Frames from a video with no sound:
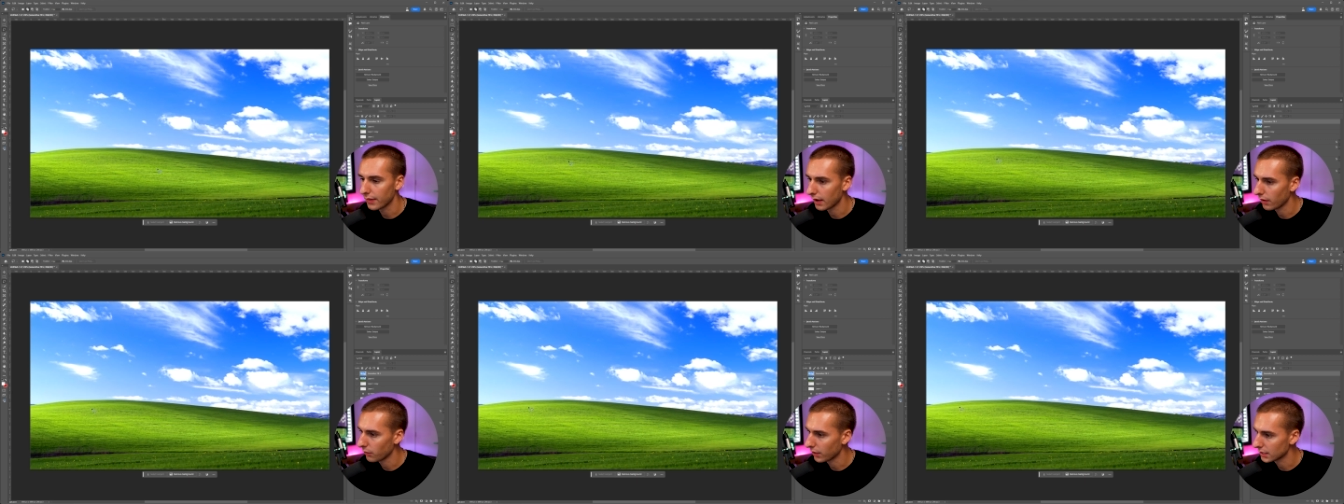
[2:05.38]
And now
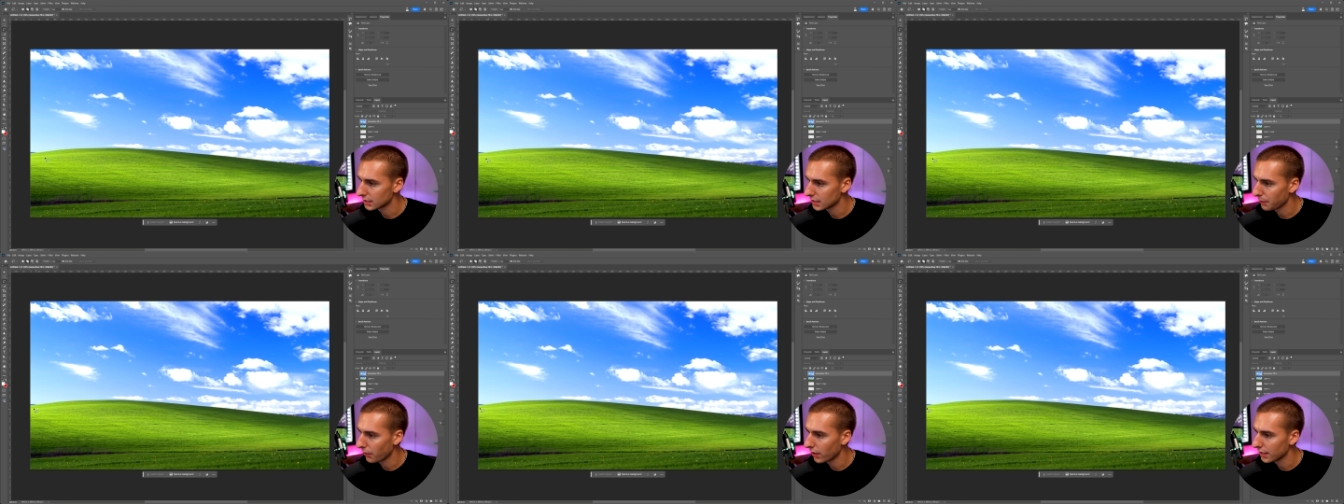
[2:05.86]
I wanna
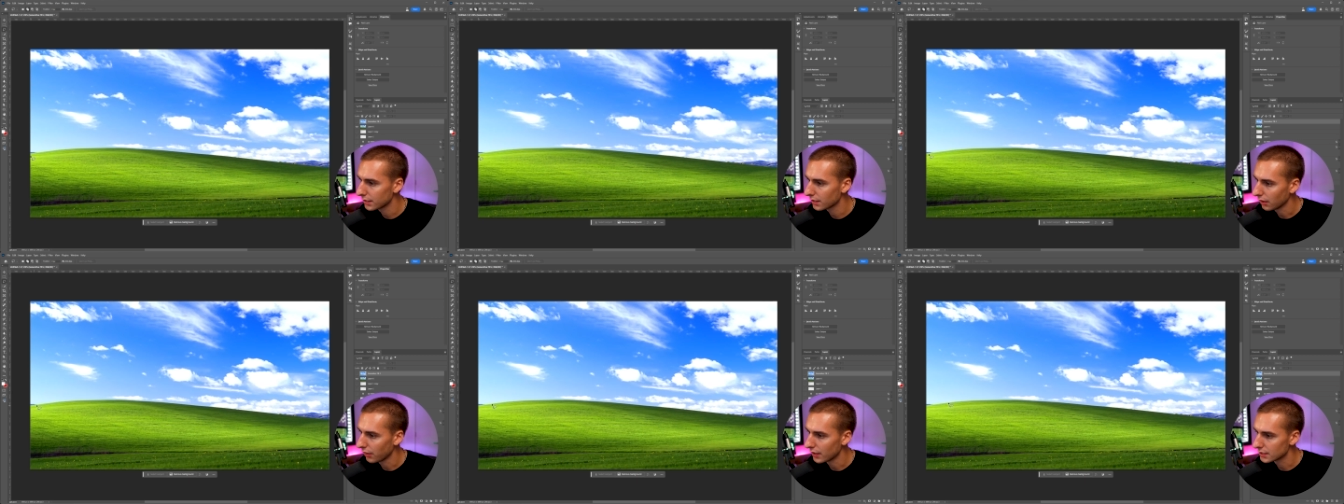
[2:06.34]
separate
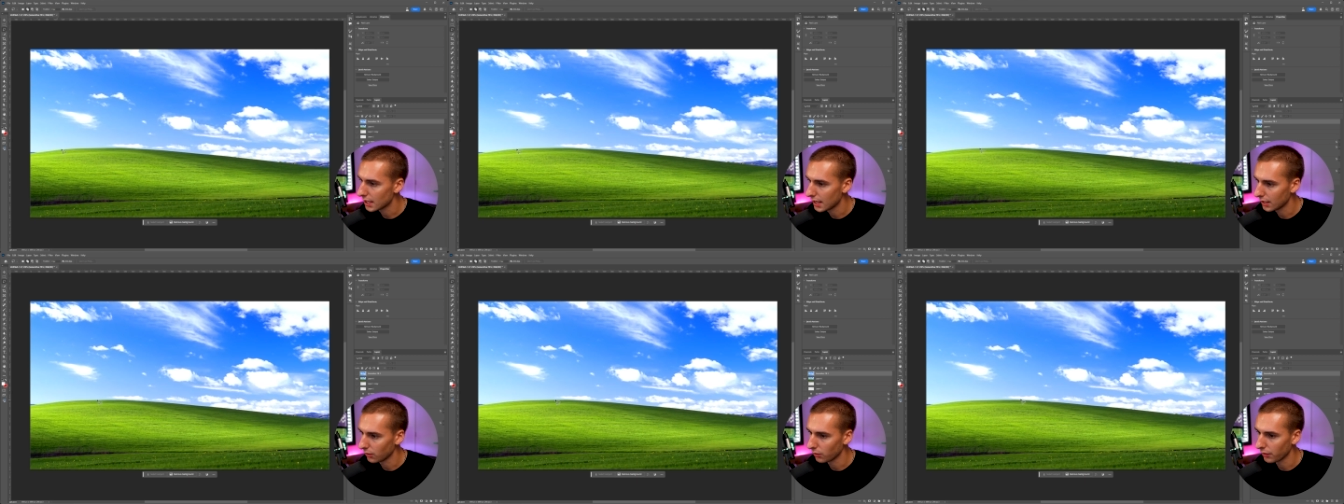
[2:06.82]
this
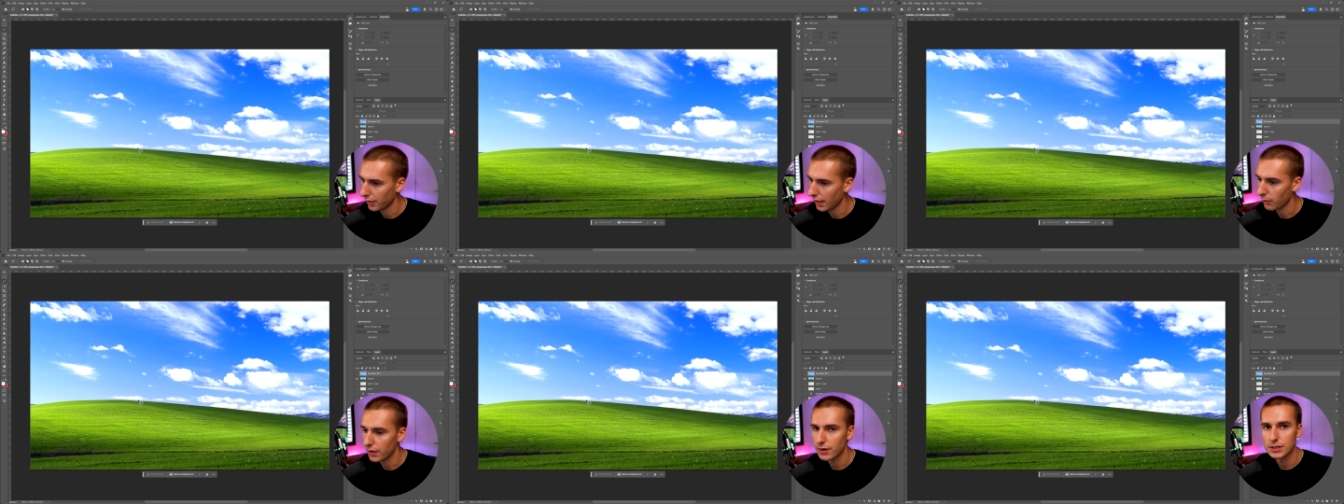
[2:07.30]
hill.
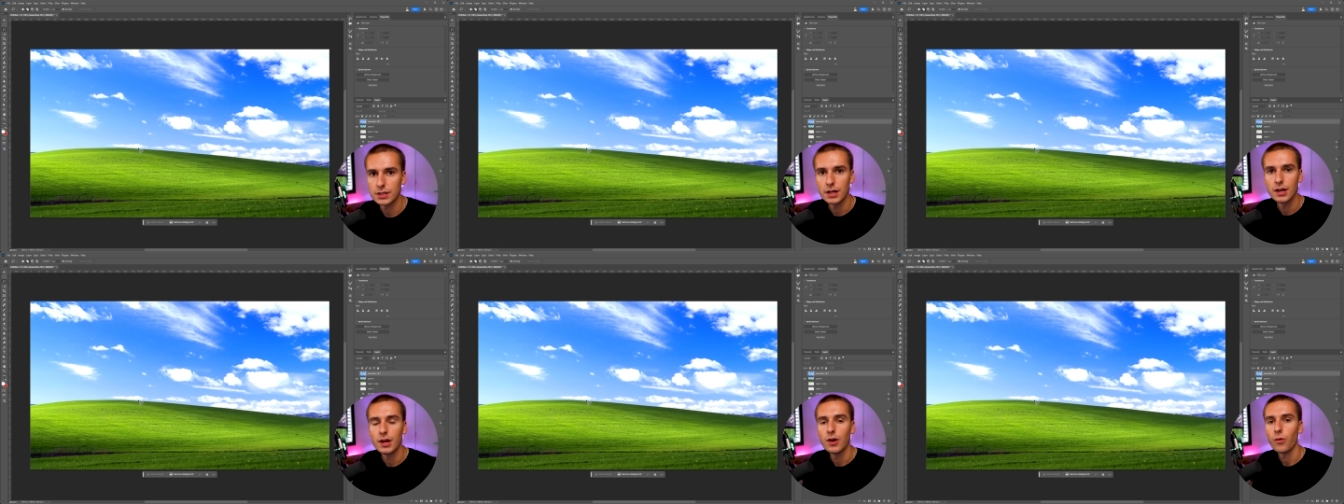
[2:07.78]
That way there's,
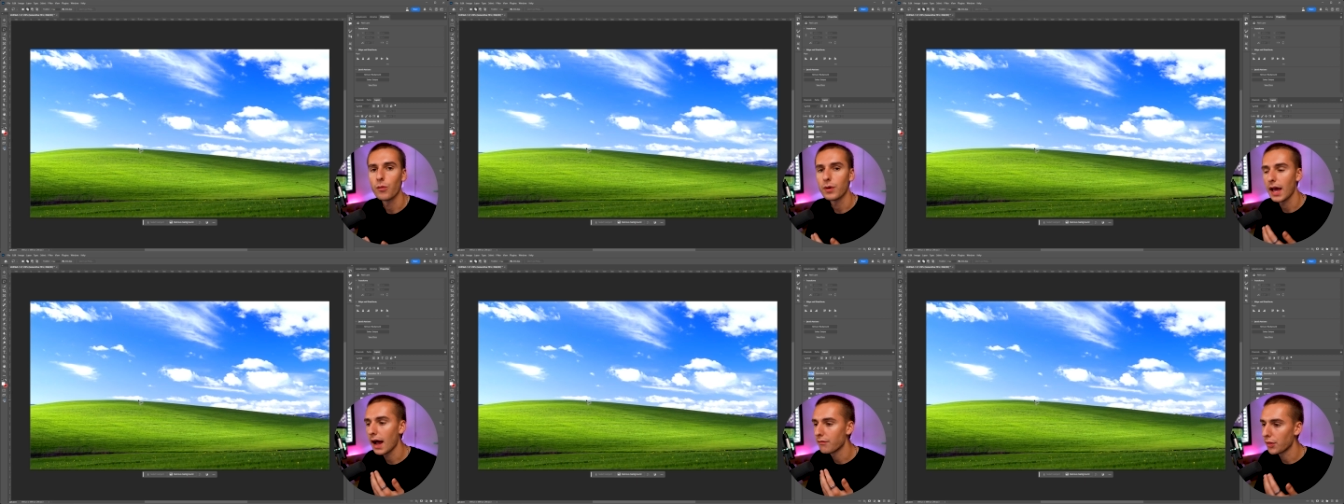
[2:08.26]
when we
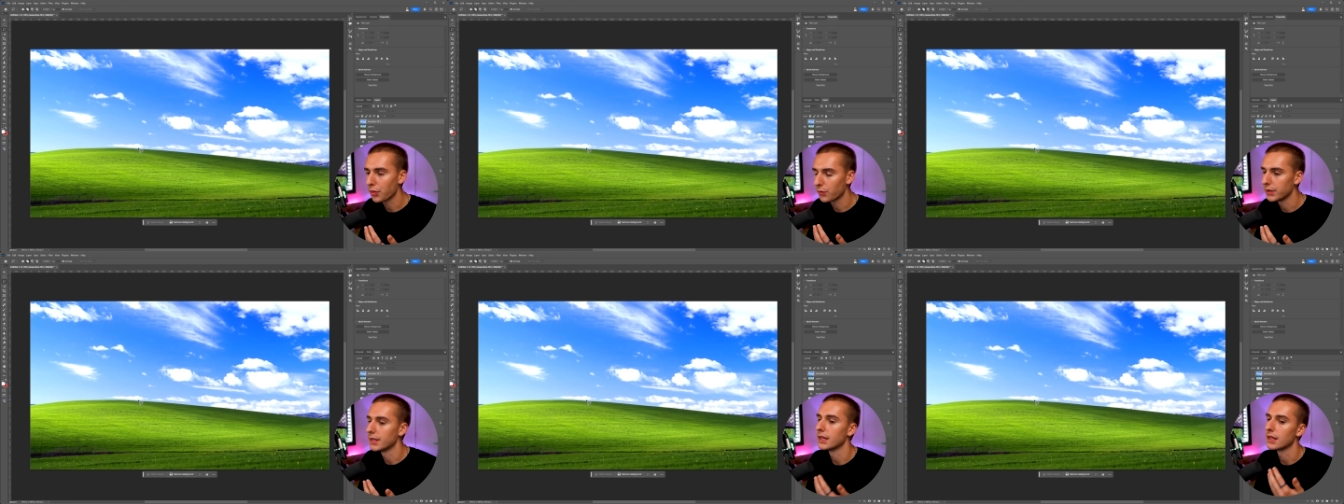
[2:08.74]
have the
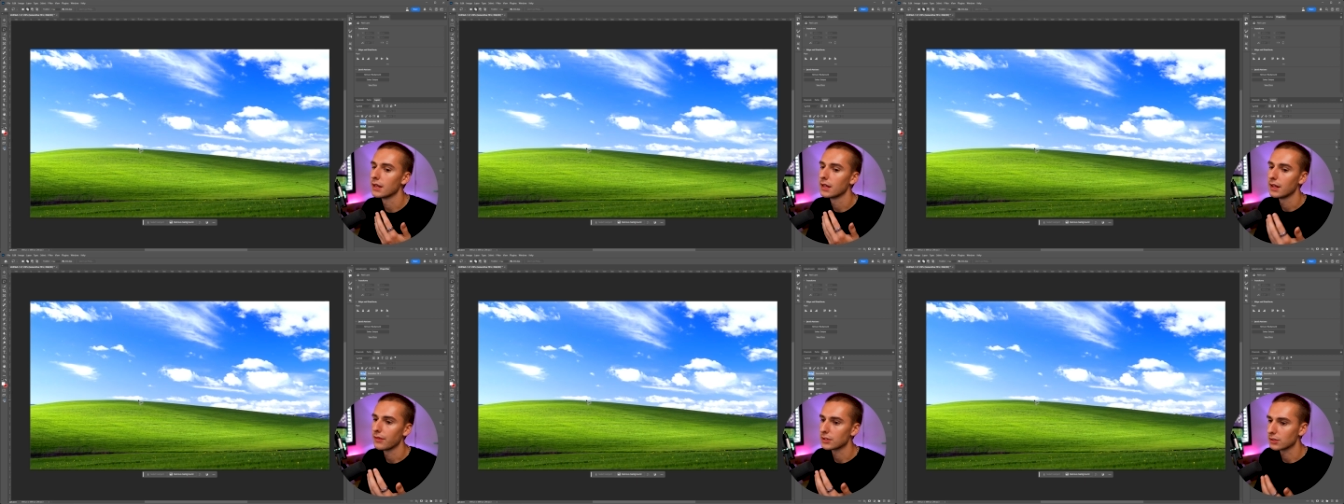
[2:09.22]
3D,
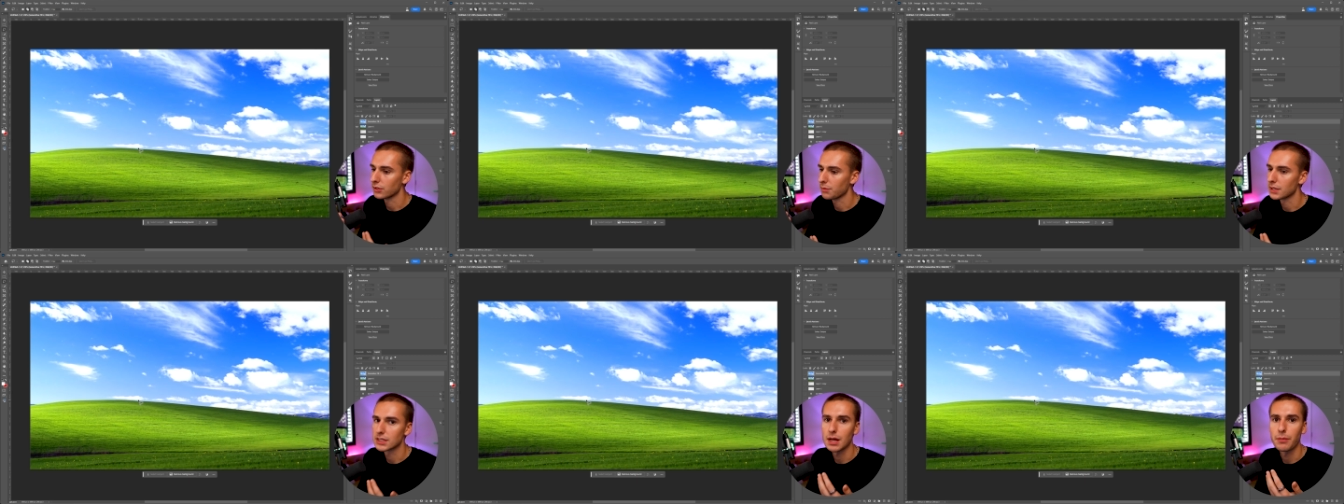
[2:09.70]
there's a little
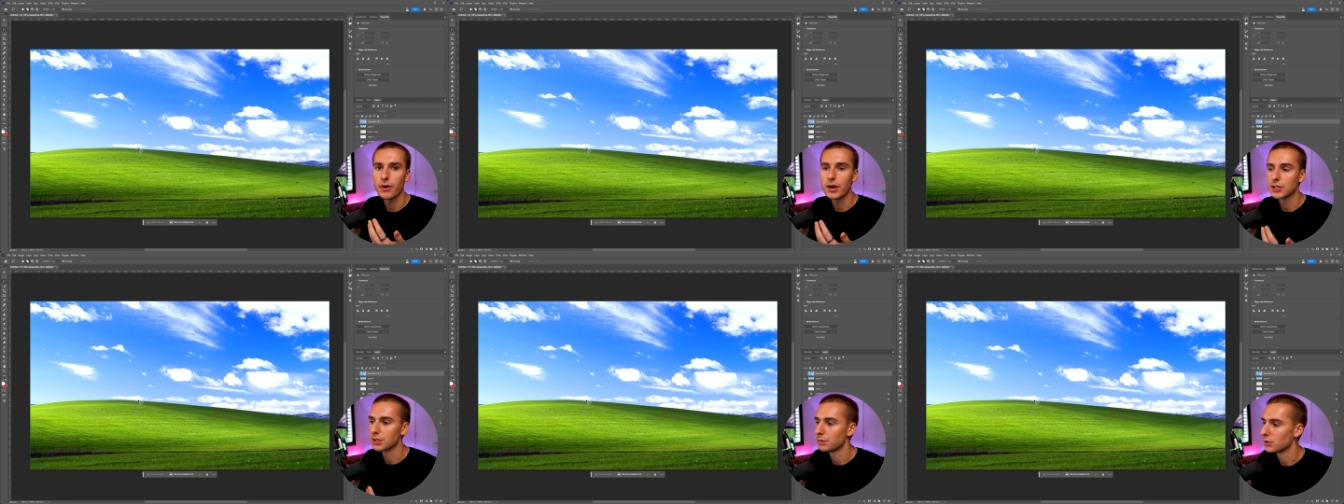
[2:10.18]
bit of
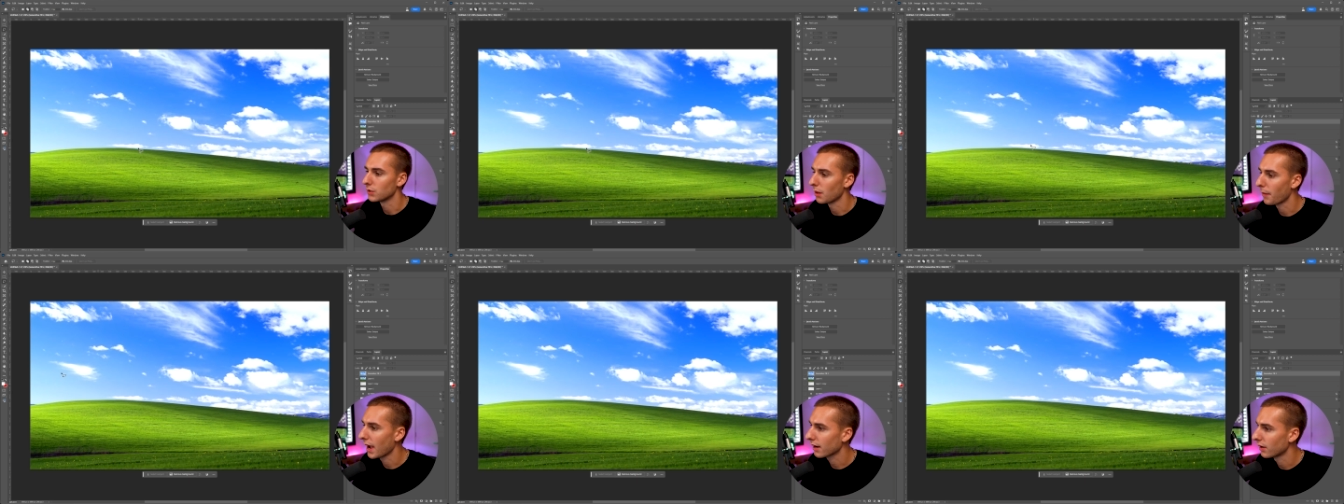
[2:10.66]
separation between the
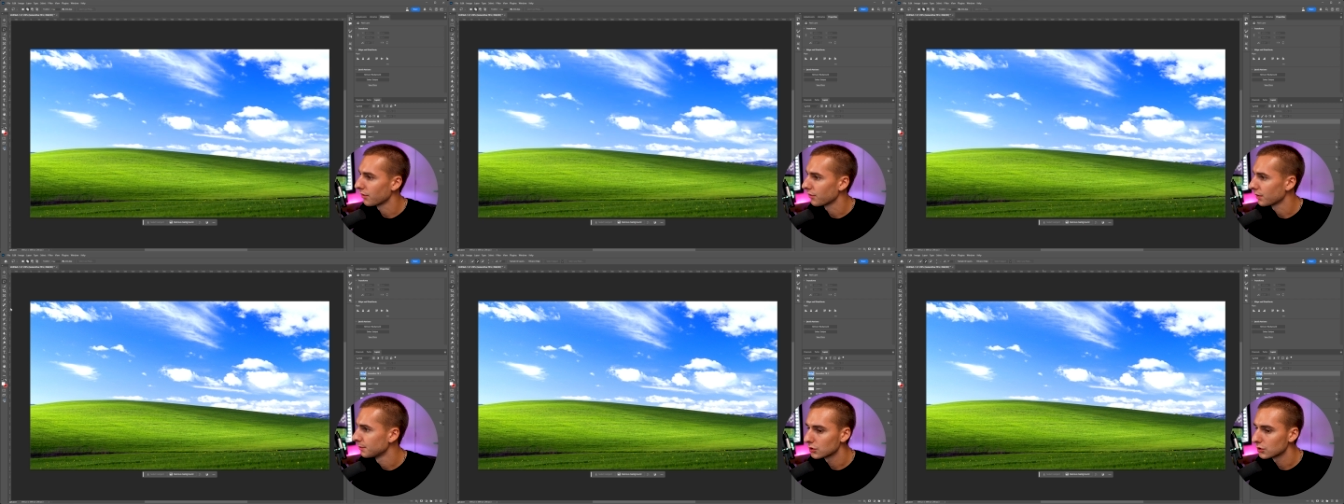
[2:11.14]
background.